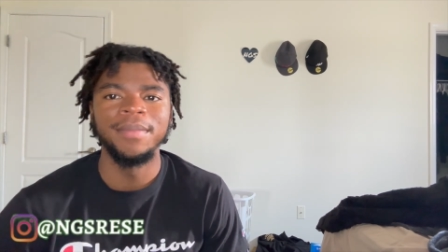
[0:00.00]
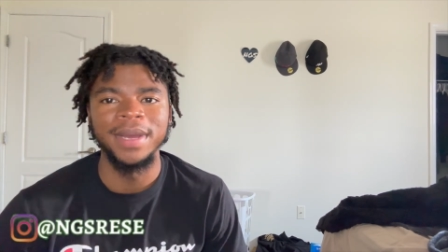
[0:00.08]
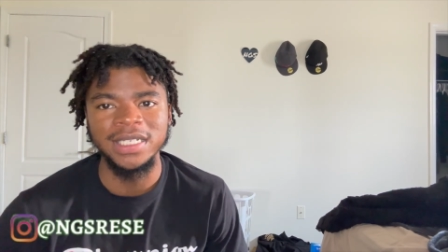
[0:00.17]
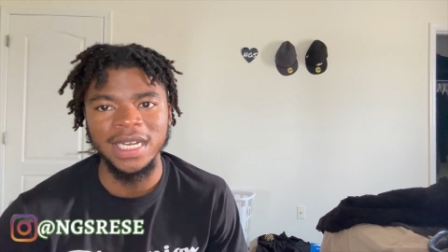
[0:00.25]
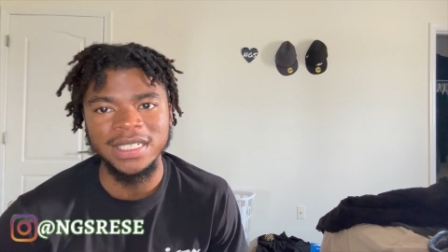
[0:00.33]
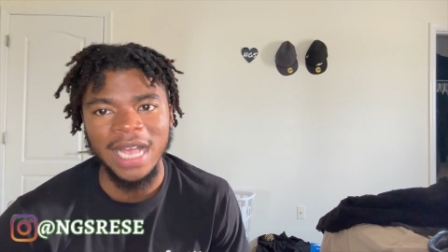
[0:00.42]

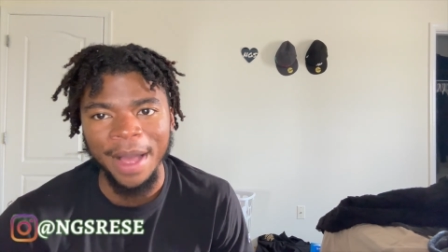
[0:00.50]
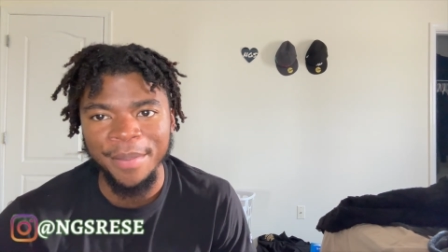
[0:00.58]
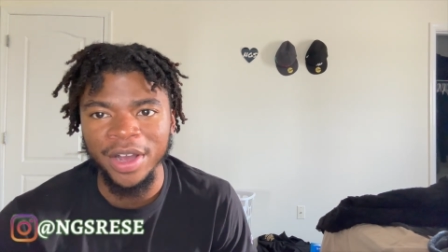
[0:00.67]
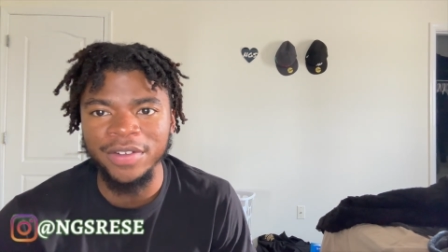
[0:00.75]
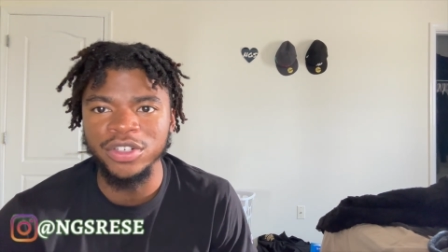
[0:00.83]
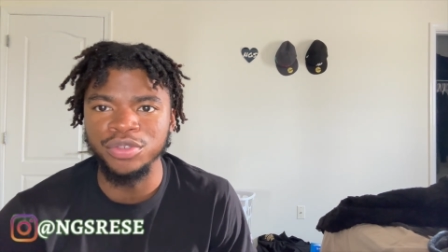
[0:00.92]
Make sure y'all comment
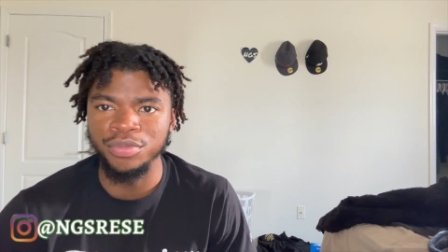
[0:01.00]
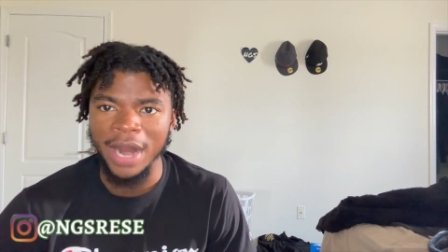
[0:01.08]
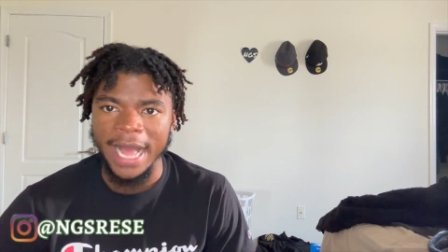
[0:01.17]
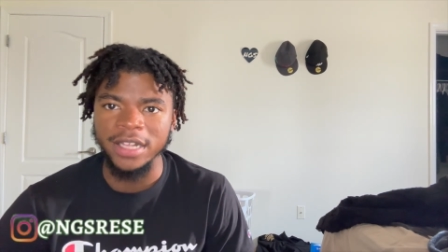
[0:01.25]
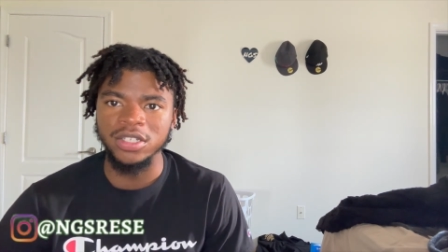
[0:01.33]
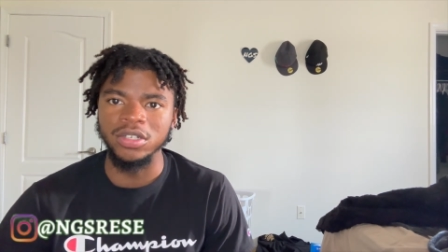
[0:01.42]
over it's
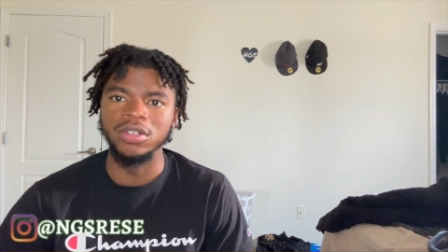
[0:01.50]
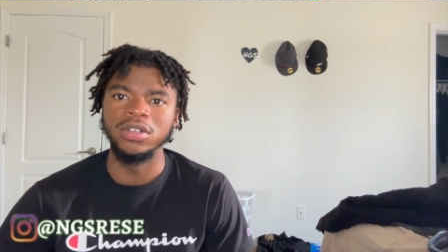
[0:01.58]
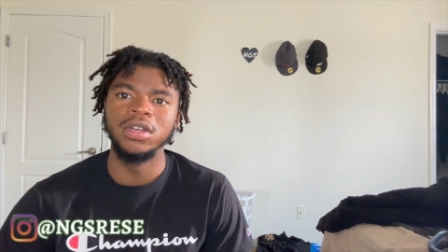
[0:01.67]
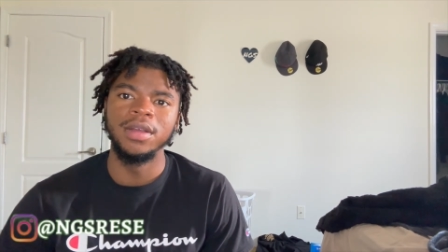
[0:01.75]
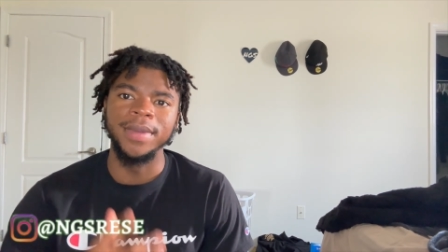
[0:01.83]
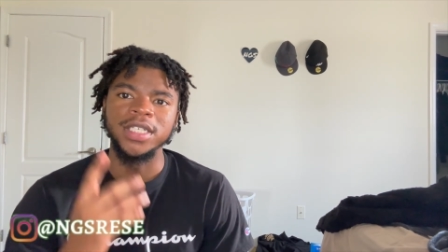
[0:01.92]
react to
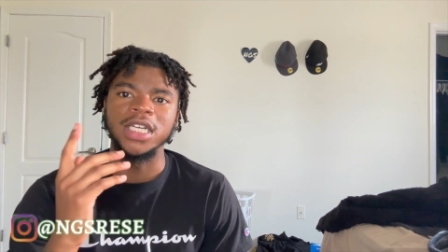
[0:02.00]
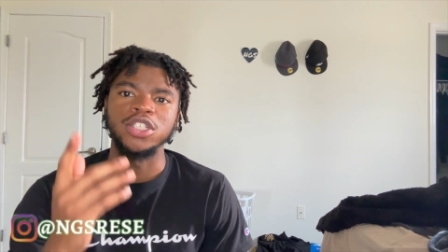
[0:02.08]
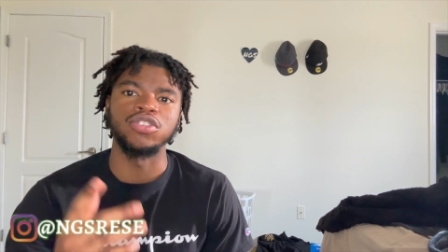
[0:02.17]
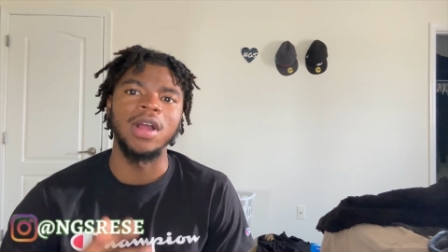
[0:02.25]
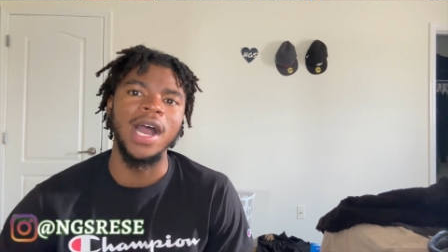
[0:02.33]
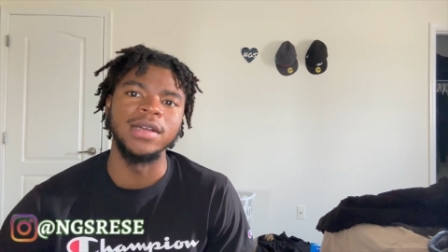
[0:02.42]
and
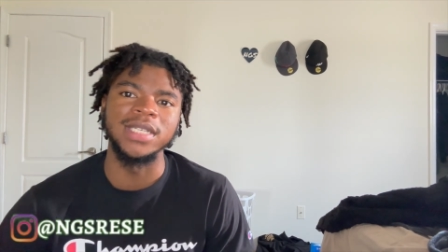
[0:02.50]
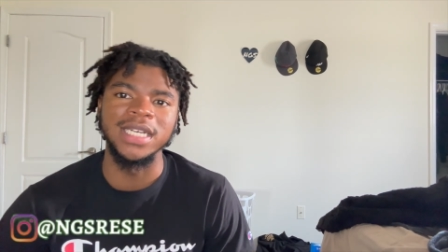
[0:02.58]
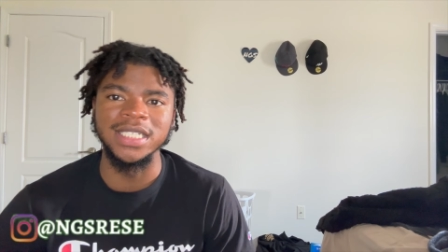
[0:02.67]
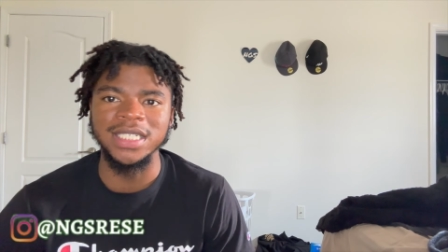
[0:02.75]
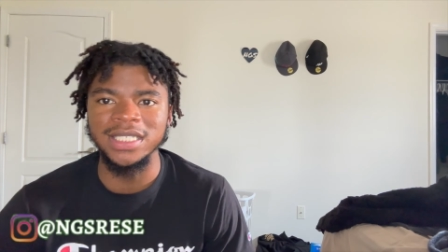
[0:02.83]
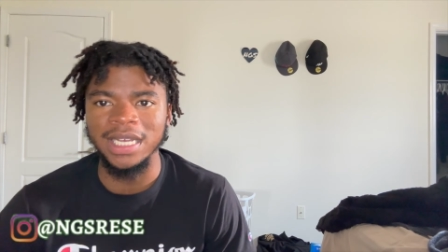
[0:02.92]
subscribe to the
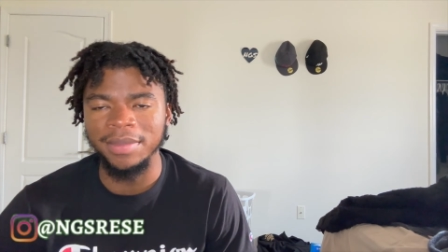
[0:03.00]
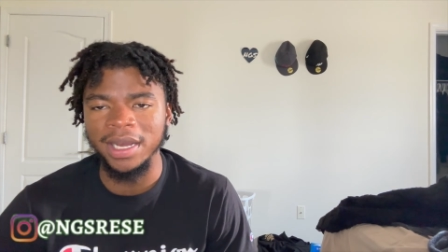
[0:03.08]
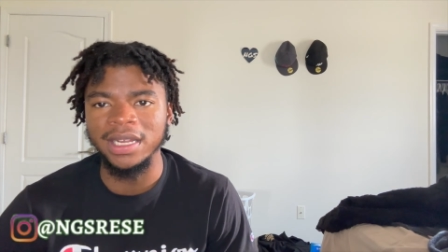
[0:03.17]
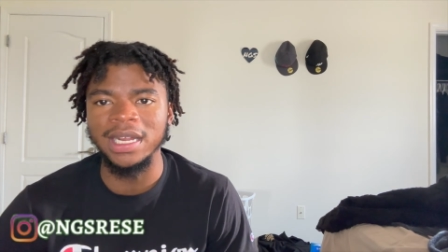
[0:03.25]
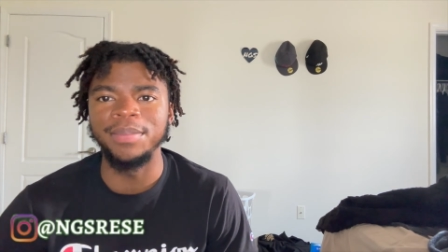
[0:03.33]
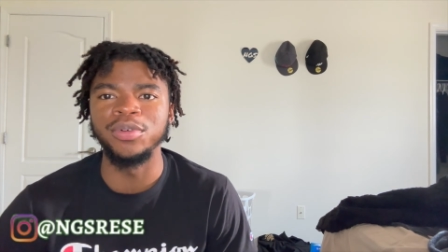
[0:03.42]

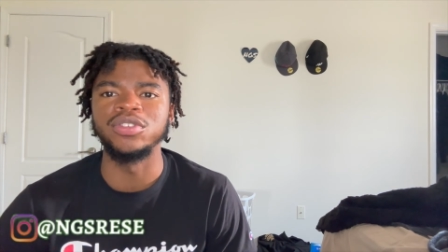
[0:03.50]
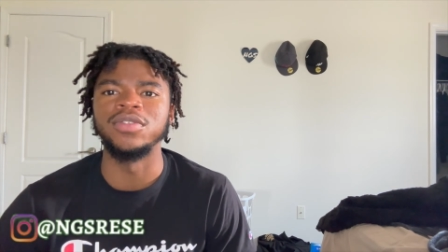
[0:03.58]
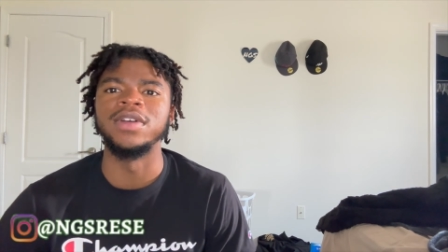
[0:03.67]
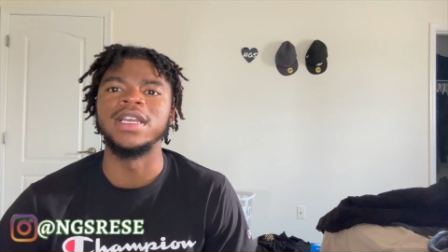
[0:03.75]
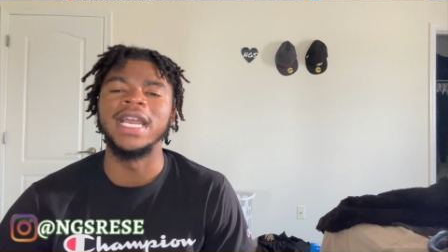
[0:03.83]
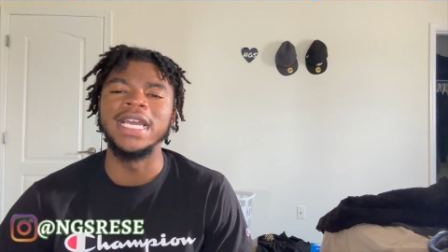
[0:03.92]
entertainment. Click that post
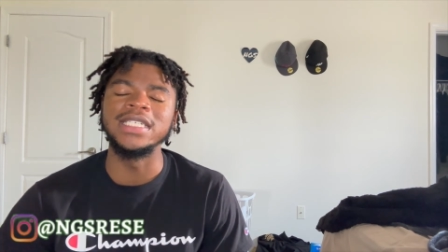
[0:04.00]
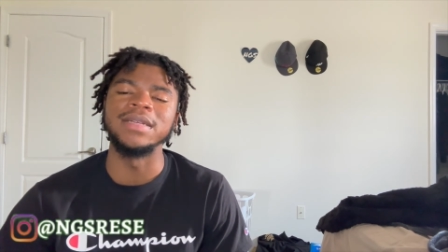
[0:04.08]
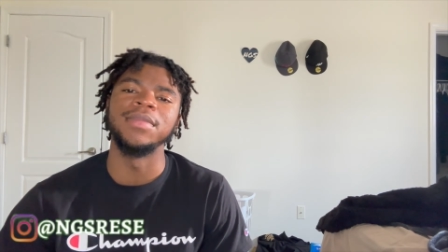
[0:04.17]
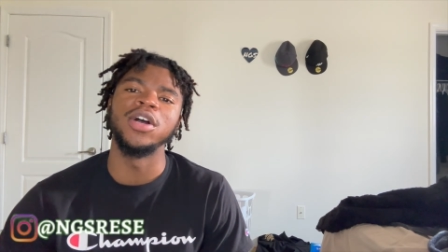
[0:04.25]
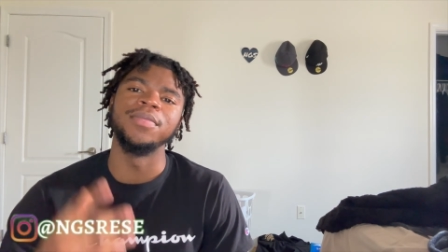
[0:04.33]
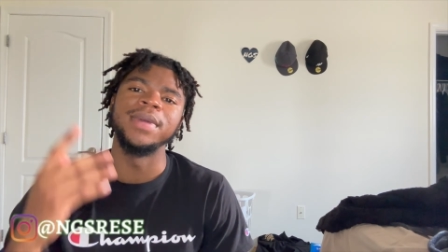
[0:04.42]

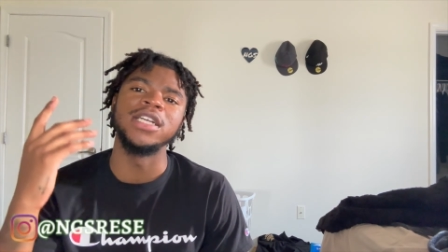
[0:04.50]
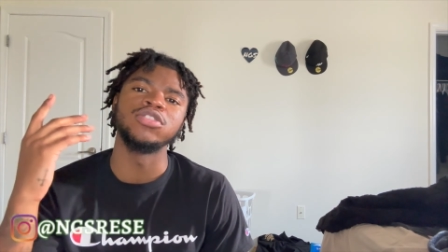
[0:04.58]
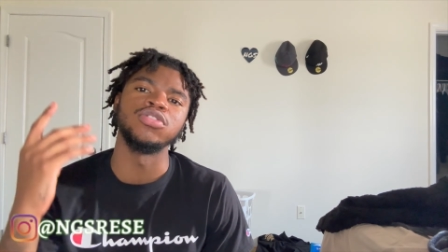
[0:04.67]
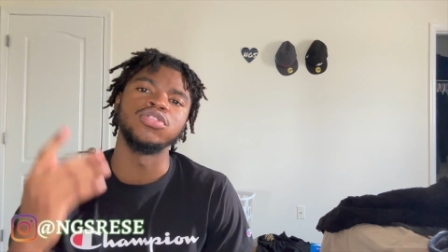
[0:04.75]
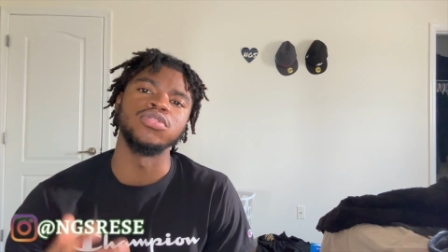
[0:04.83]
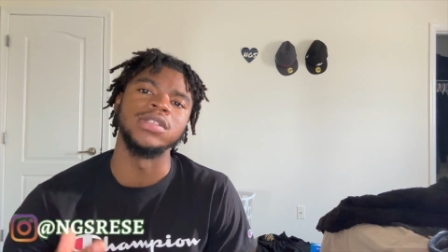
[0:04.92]
notification bell, man.
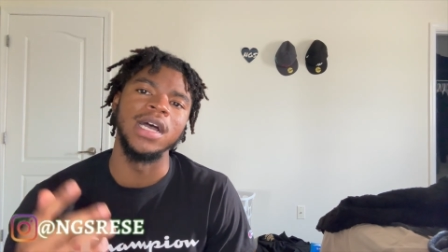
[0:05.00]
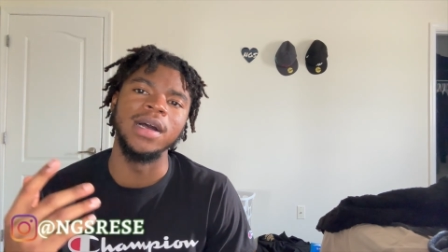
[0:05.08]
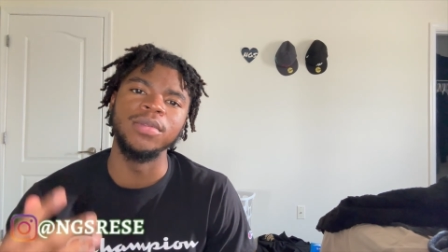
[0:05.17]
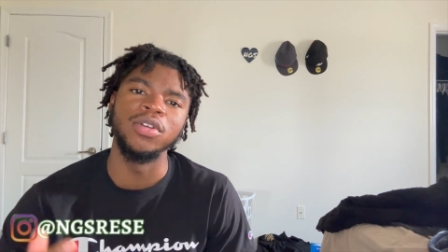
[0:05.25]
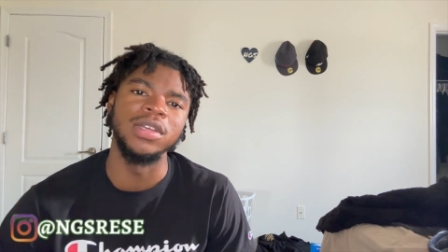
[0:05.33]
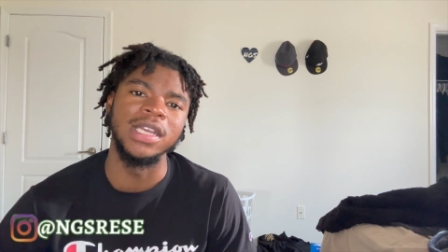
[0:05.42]
So as soon as I
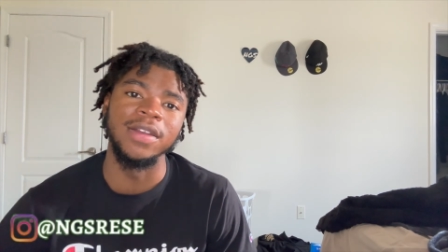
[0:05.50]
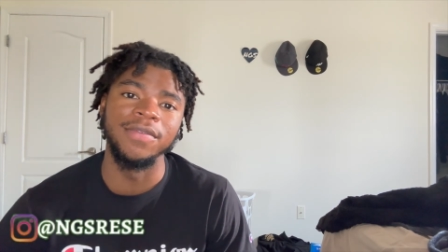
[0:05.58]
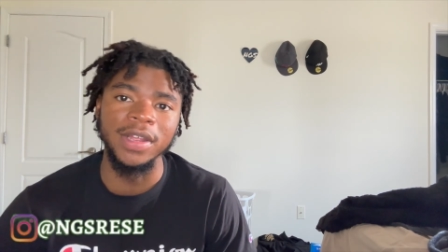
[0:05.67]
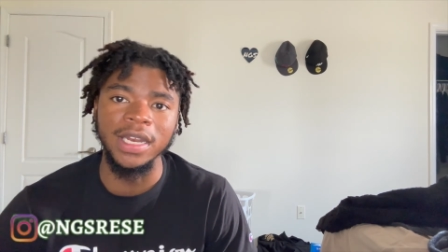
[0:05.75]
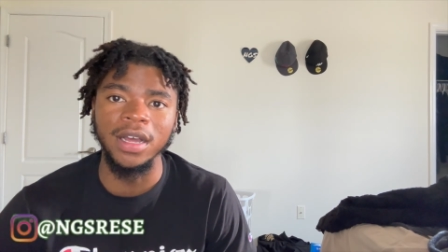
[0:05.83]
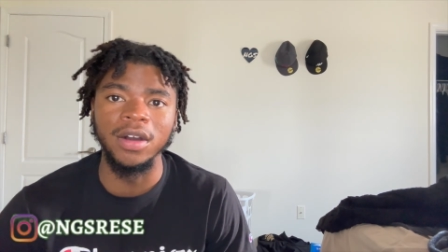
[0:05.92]
upload, you get a
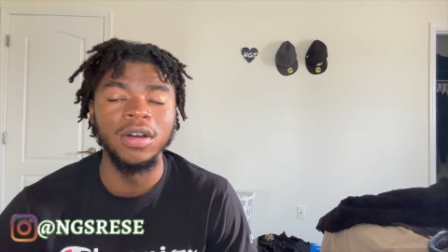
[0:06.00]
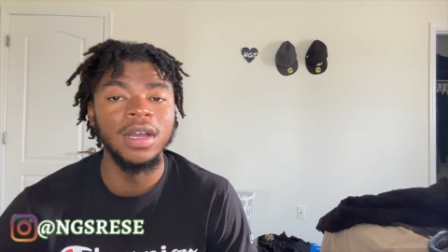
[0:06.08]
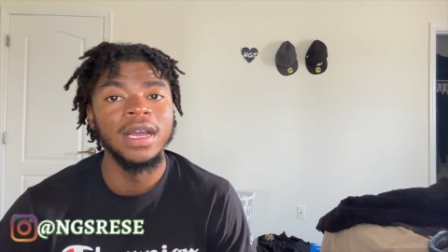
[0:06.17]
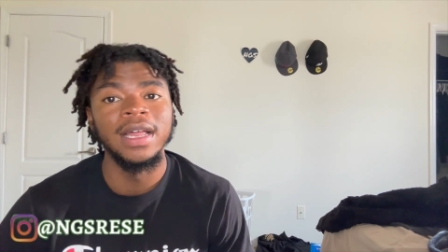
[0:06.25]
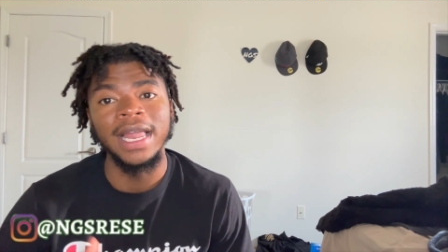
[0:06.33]
video.